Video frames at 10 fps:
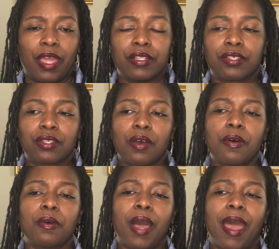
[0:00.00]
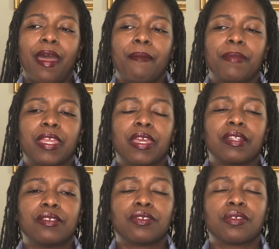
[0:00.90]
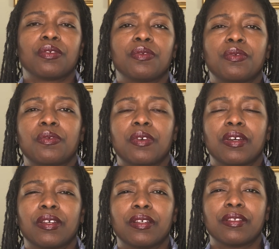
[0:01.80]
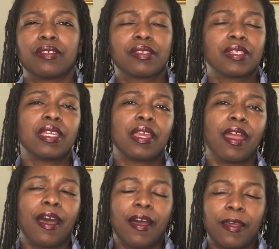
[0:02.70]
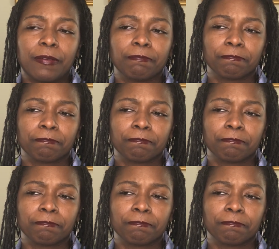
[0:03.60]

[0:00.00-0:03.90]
And so I began to seek God.